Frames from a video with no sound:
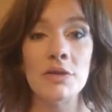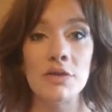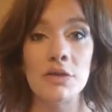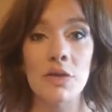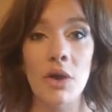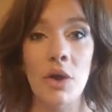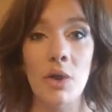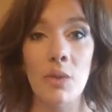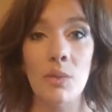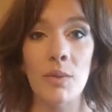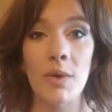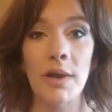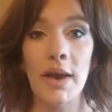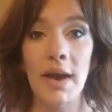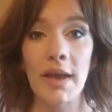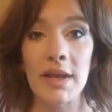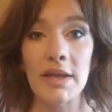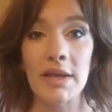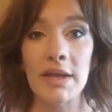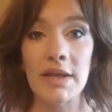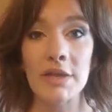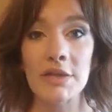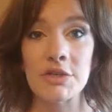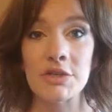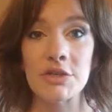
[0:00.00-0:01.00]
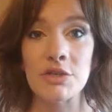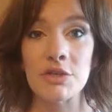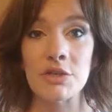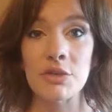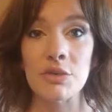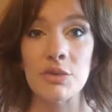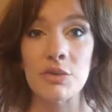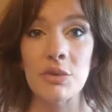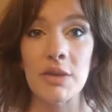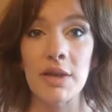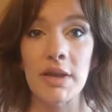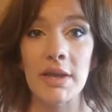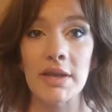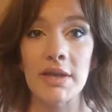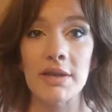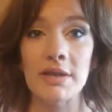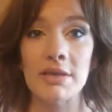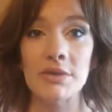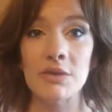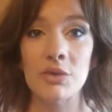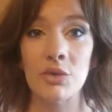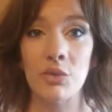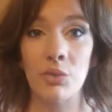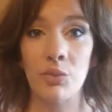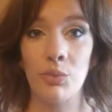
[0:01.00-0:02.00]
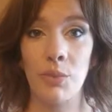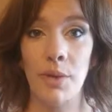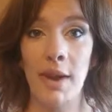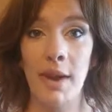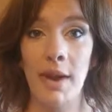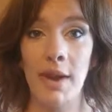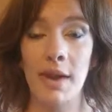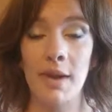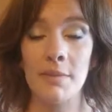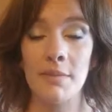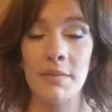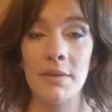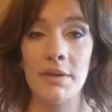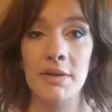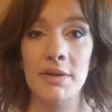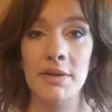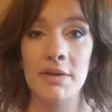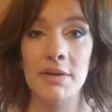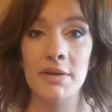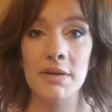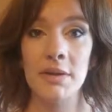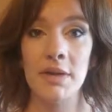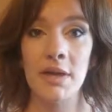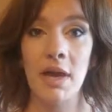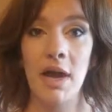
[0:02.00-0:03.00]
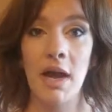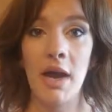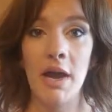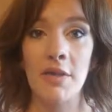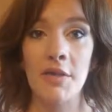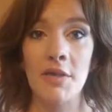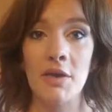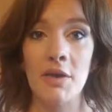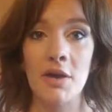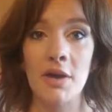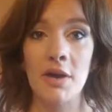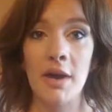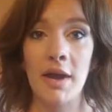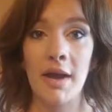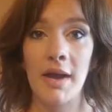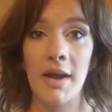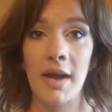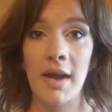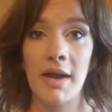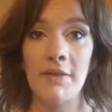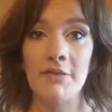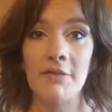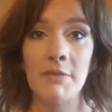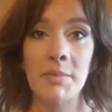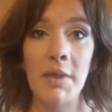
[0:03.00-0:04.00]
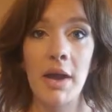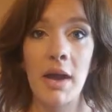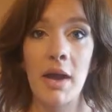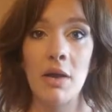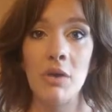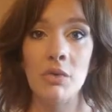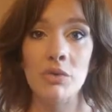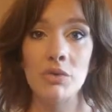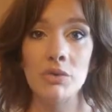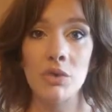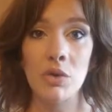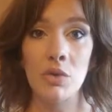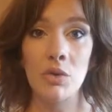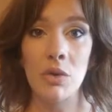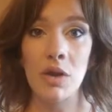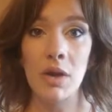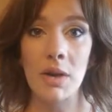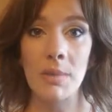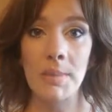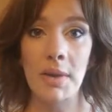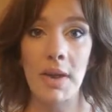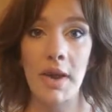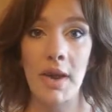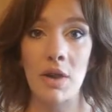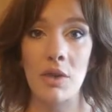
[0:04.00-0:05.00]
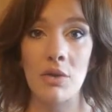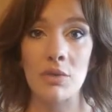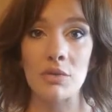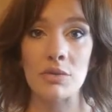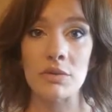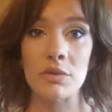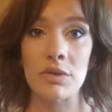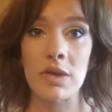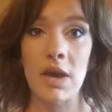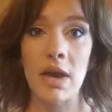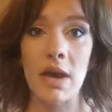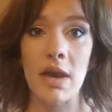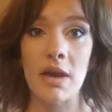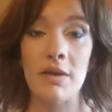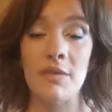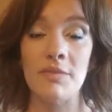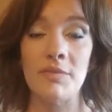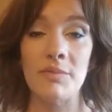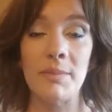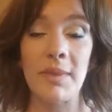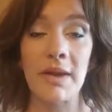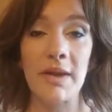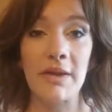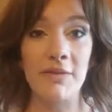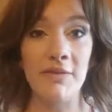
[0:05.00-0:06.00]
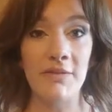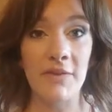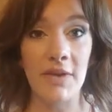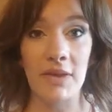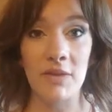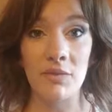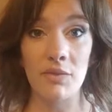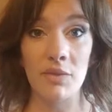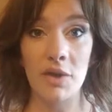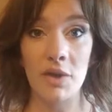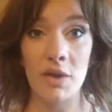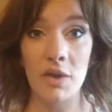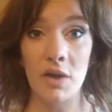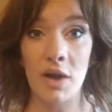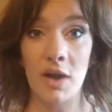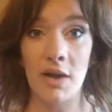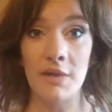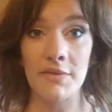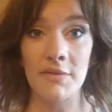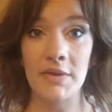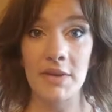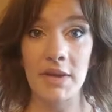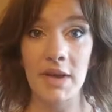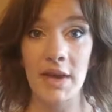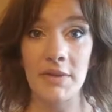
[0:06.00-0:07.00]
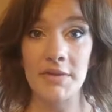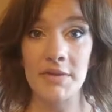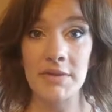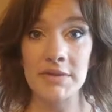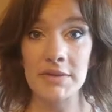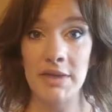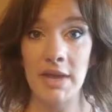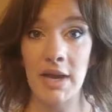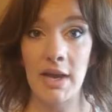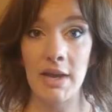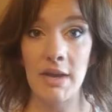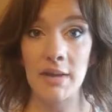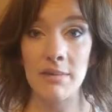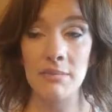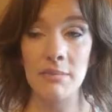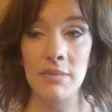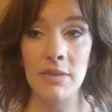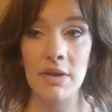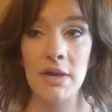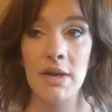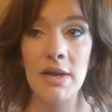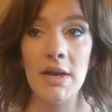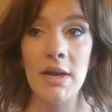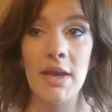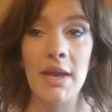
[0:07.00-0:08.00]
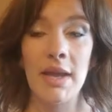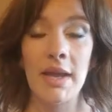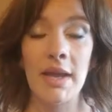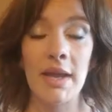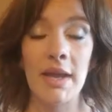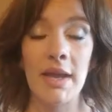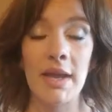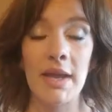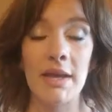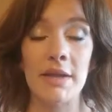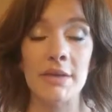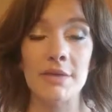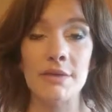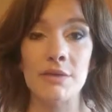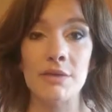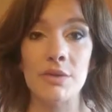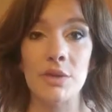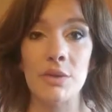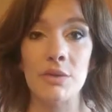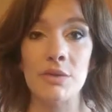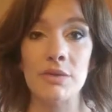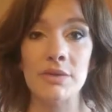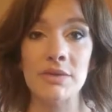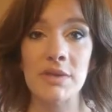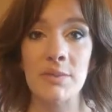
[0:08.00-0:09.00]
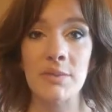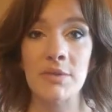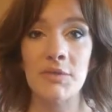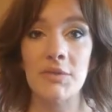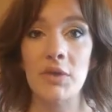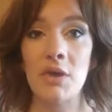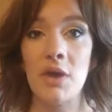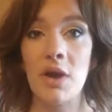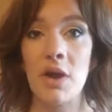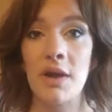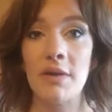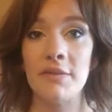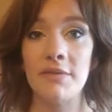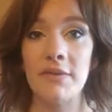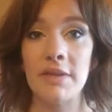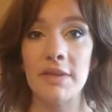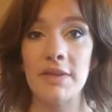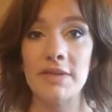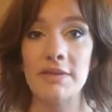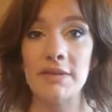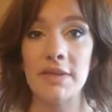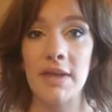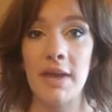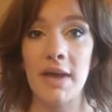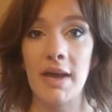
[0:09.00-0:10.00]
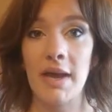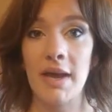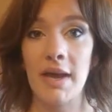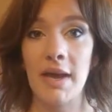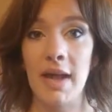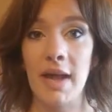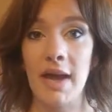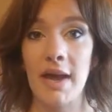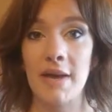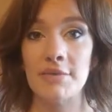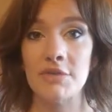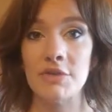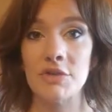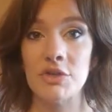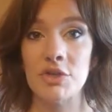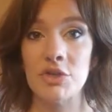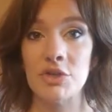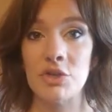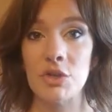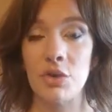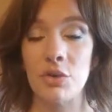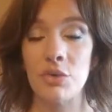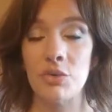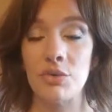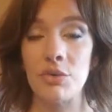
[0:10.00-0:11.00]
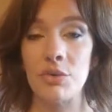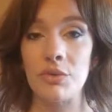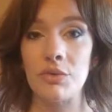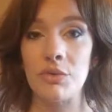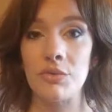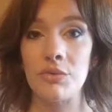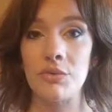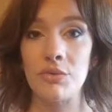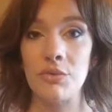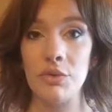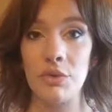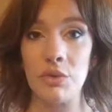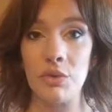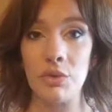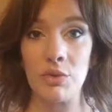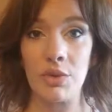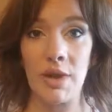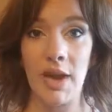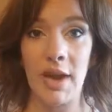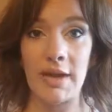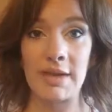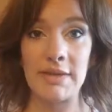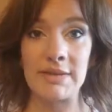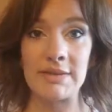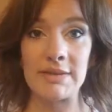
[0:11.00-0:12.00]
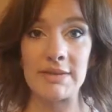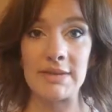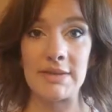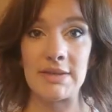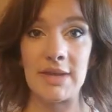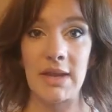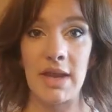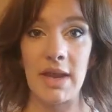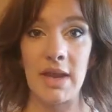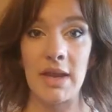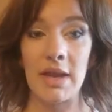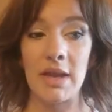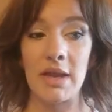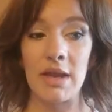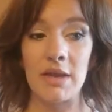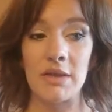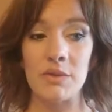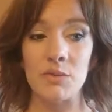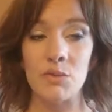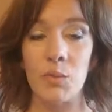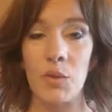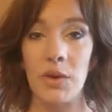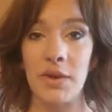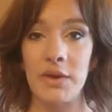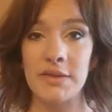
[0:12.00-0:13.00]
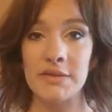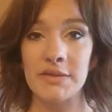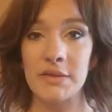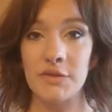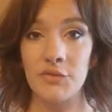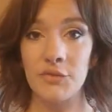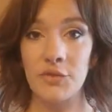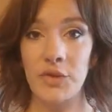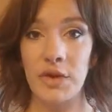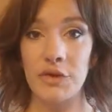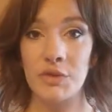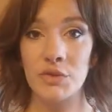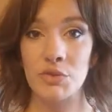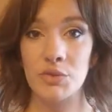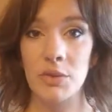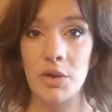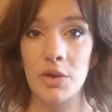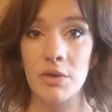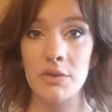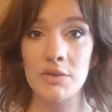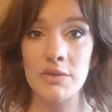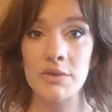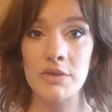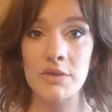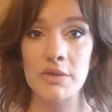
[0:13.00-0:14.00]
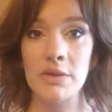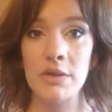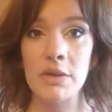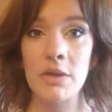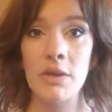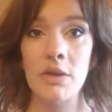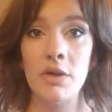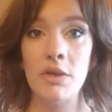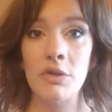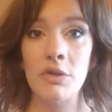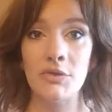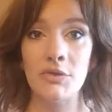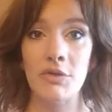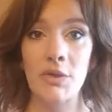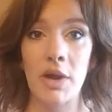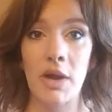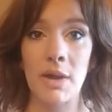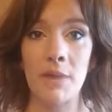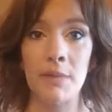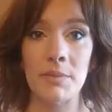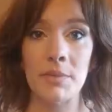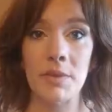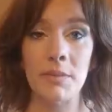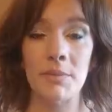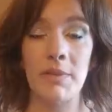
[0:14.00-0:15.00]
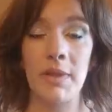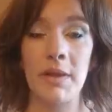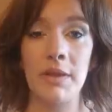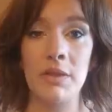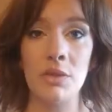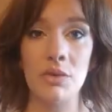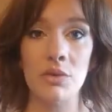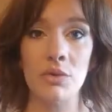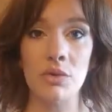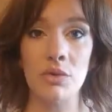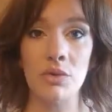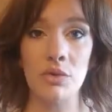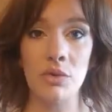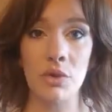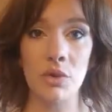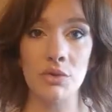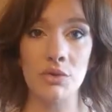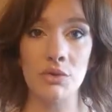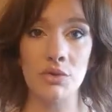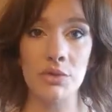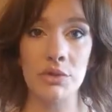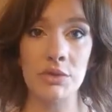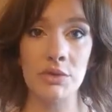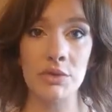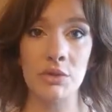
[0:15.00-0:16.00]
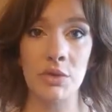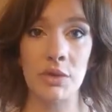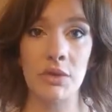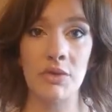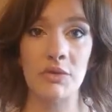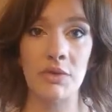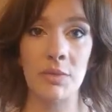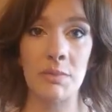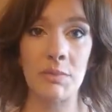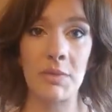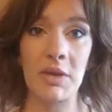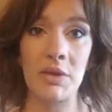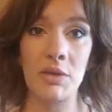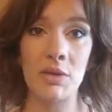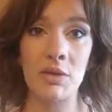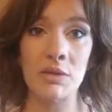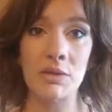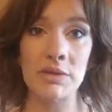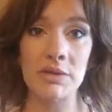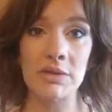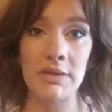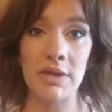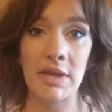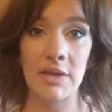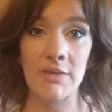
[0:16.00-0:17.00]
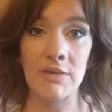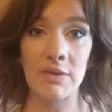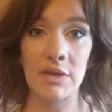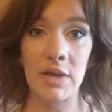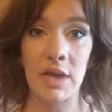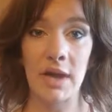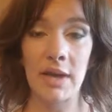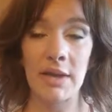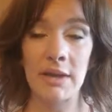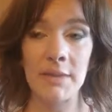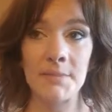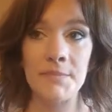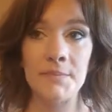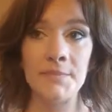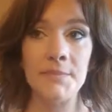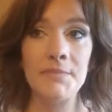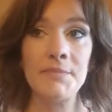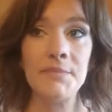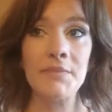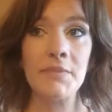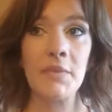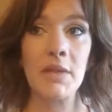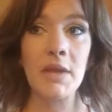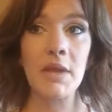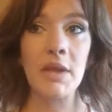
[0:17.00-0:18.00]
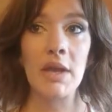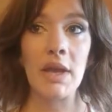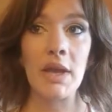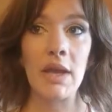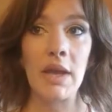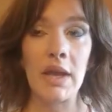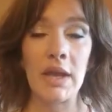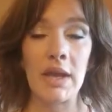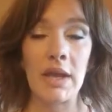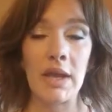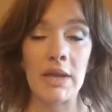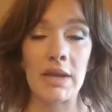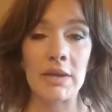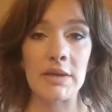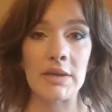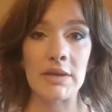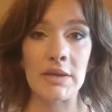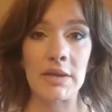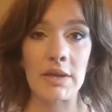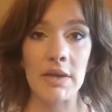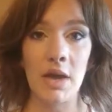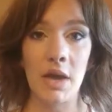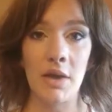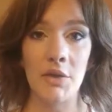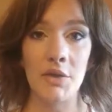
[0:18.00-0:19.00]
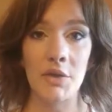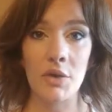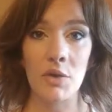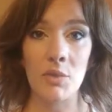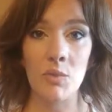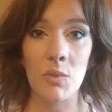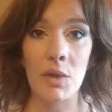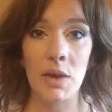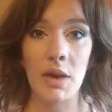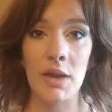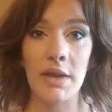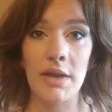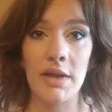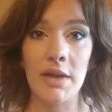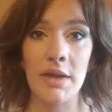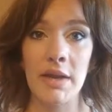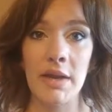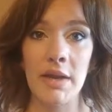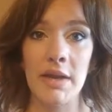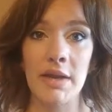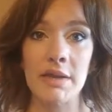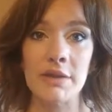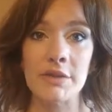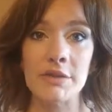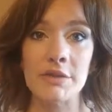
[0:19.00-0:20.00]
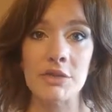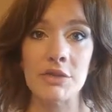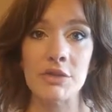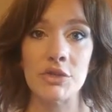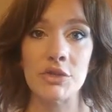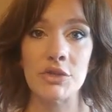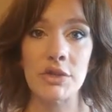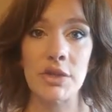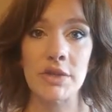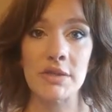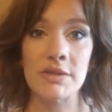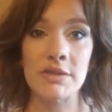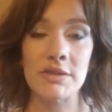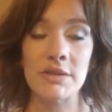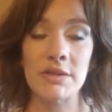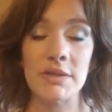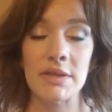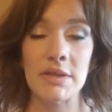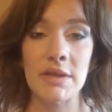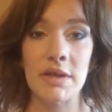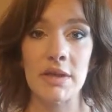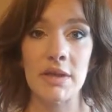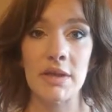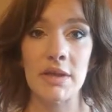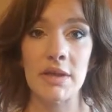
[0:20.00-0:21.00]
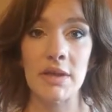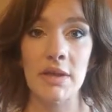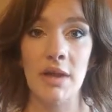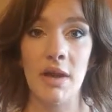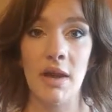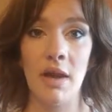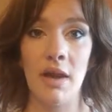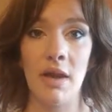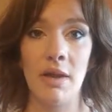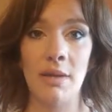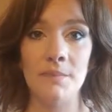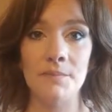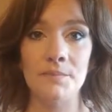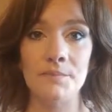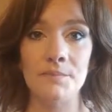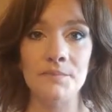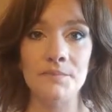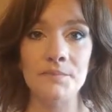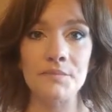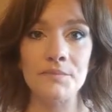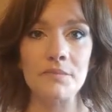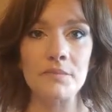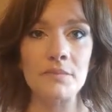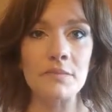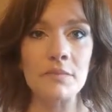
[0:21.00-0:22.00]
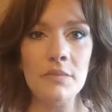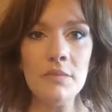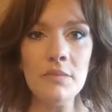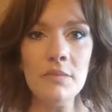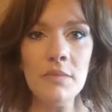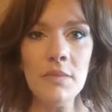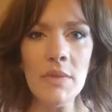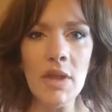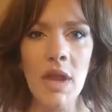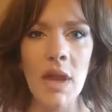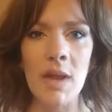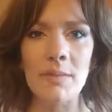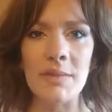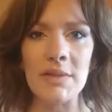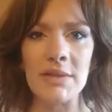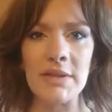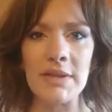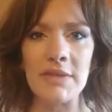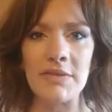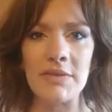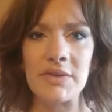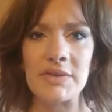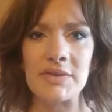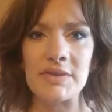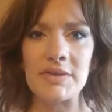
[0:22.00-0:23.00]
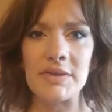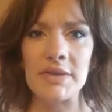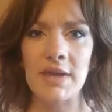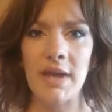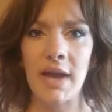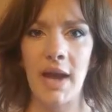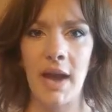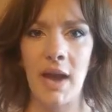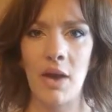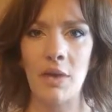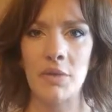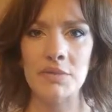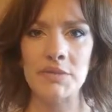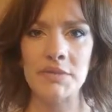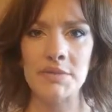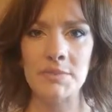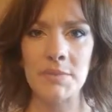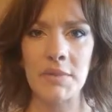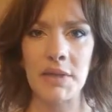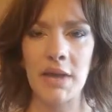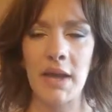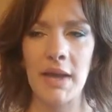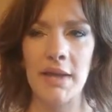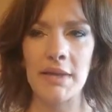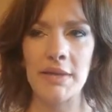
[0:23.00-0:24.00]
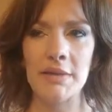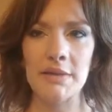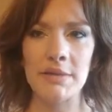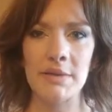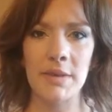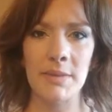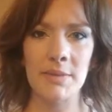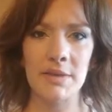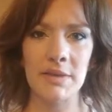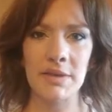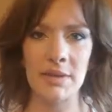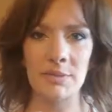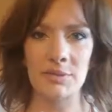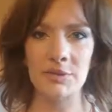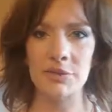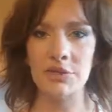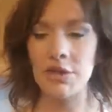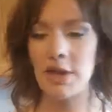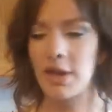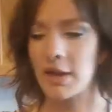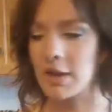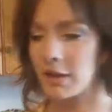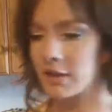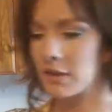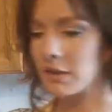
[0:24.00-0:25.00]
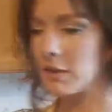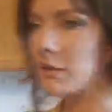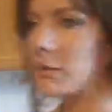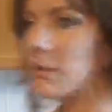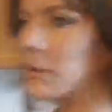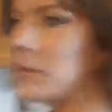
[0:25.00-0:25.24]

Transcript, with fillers: So what I like to do is grab either a half a pound or a pound of my favorite coffee at the time. And so some of the coffees that I have to show you guys today, one is a French roast from my local grocery store, from my local Save-A-Lot, and the other one is just the, um, I believe it's the house blend. Let me double check.